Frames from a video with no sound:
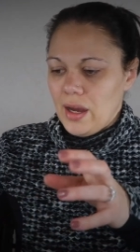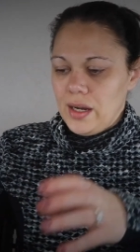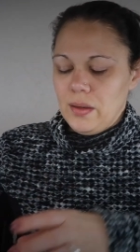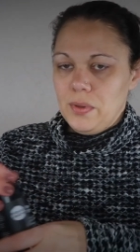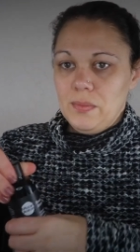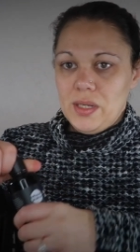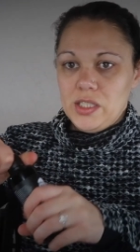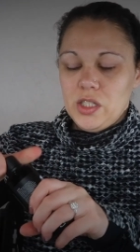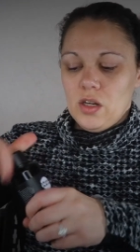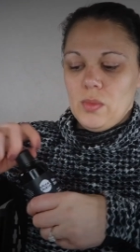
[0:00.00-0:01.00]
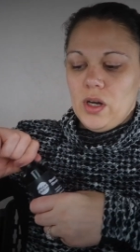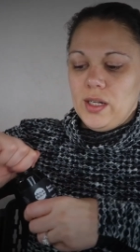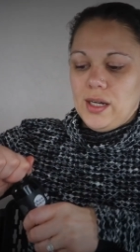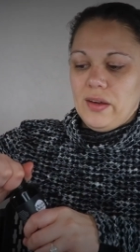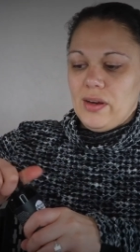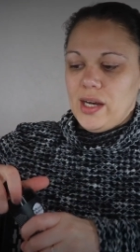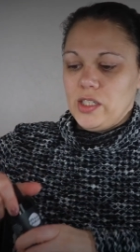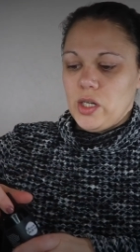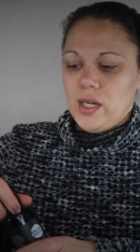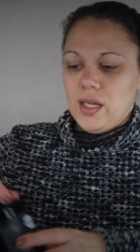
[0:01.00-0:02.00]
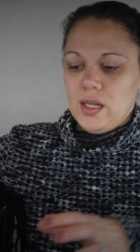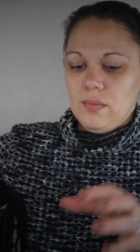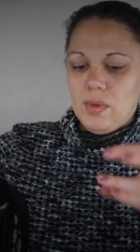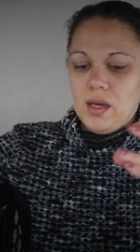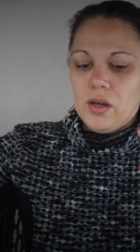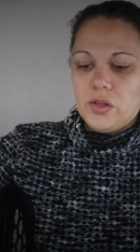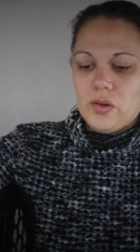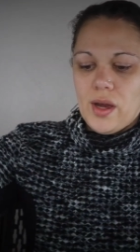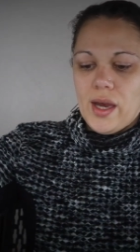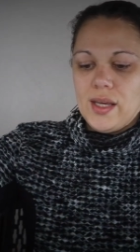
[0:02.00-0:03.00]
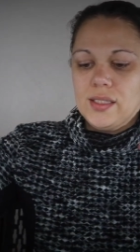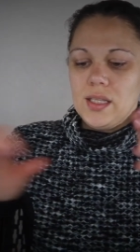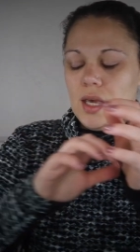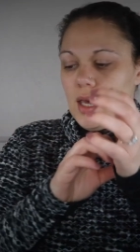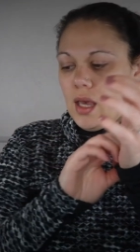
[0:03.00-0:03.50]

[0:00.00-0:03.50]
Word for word: kind of put my serum on and I've hydrated my under eyes,